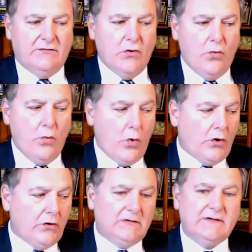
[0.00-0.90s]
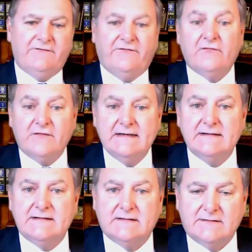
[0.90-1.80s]
the world
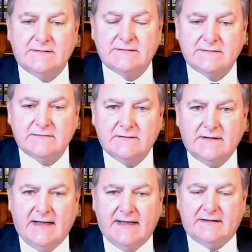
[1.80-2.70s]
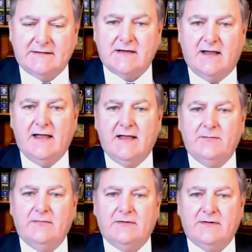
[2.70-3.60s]
freezes at the
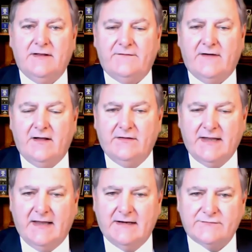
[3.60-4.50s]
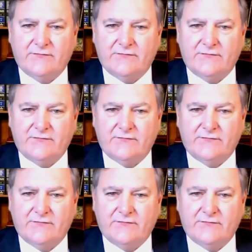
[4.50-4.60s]
time they file the case.